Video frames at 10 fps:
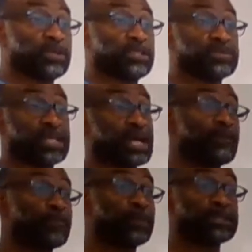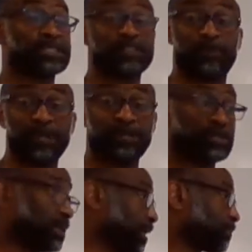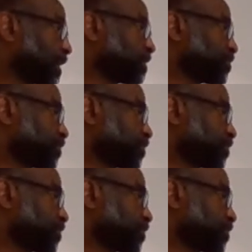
would use the alphabet to spell your name, right?